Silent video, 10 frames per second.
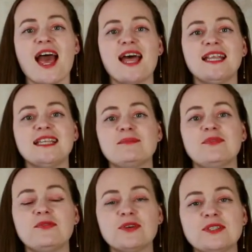And
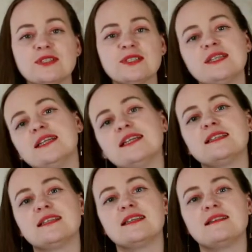before doing
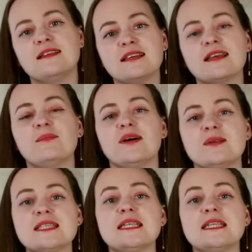it, think about